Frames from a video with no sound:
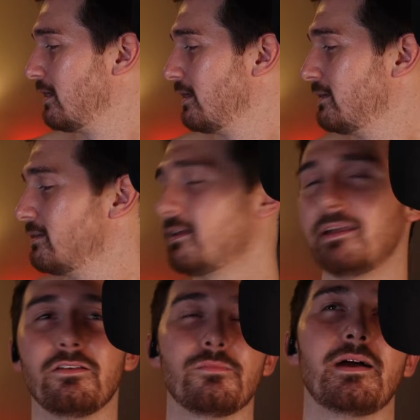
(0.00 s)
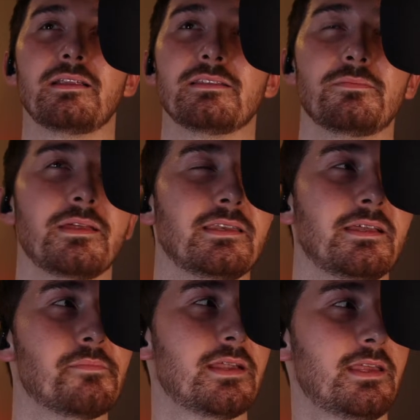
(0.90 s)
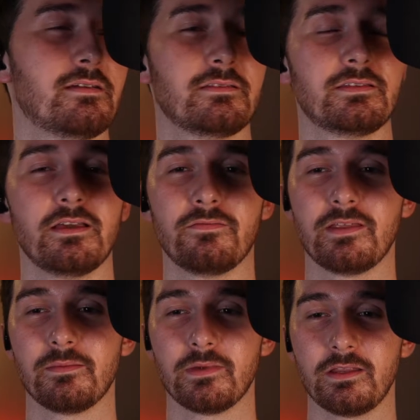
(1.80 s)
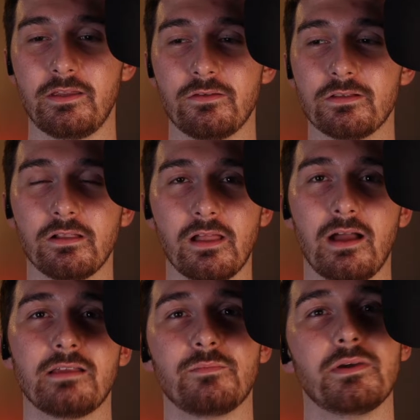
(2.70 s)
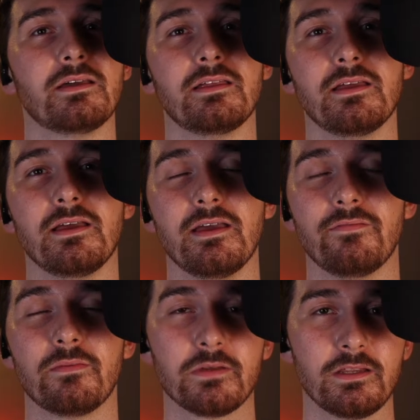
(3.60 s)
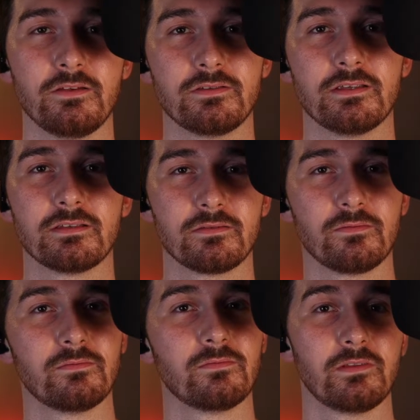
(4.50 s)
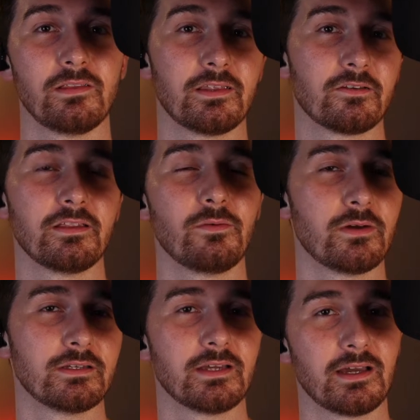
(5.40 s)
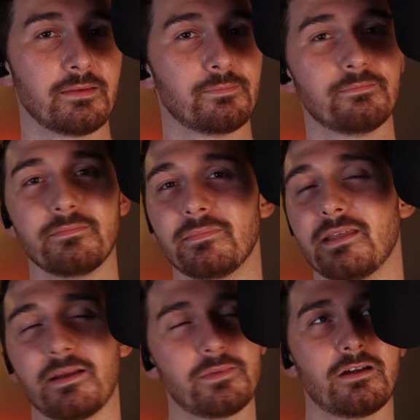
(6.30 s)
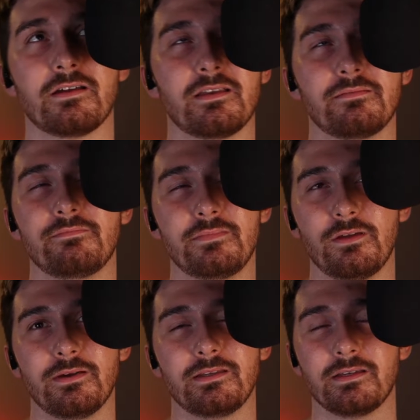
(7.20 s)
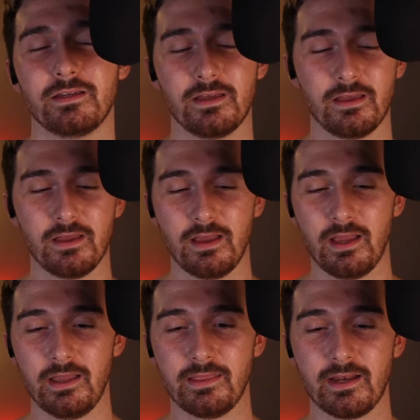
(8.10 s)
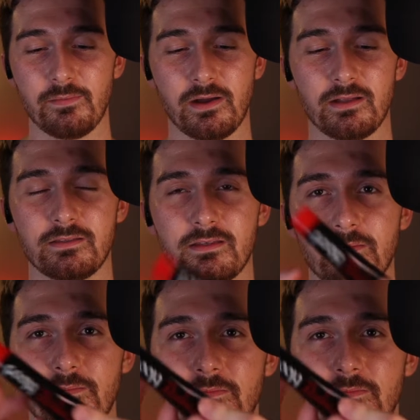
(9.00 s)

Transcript: And I don't mind spending money on stuff that I'm going to use a lot, but if I'm going to use this literally one time, then I'm not going to do it. And then I bought some